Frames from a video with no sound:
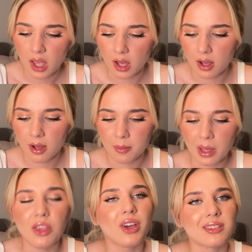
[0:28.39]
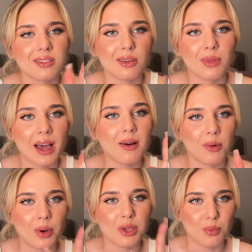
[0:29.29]
And you guys do that
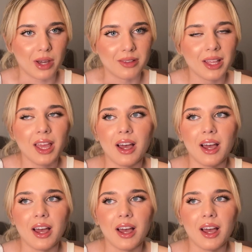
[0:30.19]
what you will.